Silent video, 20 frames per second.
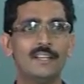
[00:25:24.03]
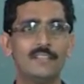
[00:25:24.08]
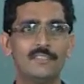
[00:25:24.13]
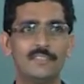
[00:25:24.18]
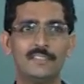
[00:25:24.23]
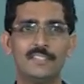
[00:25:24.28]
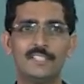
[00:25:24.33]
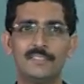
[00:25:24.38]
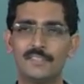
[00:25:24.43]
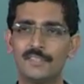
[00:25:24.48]

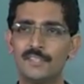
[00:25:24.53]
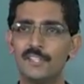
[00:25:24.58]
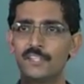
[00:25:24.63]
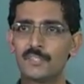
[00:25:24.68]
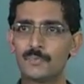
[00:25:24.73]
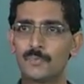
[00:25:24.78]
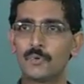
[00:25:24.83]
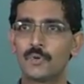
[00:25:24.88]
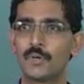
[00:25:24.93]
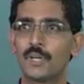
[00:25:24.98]
since everything is
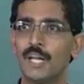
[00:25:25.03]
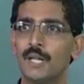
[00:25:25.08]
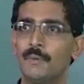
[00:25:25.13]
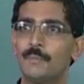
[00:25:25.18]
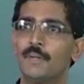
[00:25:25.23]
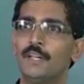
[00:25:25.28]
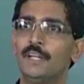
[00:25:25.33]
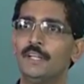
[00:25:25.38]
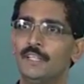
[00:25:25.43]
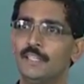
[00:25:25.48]
programmed,
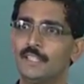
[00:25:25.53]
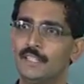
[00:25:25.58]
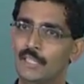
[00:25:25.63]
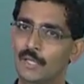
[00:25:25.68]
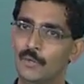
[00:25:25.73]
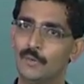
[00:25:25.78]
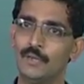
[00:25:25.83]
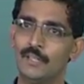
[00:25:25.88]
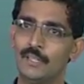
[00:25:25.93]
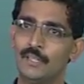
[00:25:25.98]
right, I can
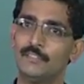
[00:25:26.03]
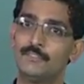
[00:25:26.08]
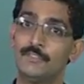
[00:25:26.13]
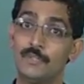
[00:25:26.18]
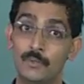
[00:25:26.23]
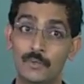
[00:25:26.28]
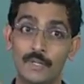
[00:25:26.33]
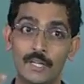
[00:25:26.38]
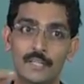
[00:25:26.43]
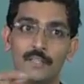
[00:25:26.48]
go in, and if you
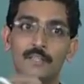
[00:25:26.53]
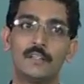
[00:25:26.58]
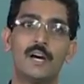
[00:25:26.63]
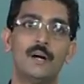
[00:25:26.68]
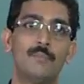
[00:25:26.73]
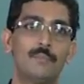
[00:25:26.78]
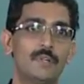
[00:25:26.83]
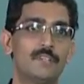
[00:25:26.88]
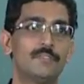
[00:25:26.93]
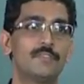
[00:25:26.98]
look at
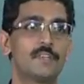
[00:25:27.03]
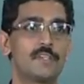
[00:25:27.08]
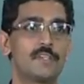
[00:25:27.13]
ARPANET for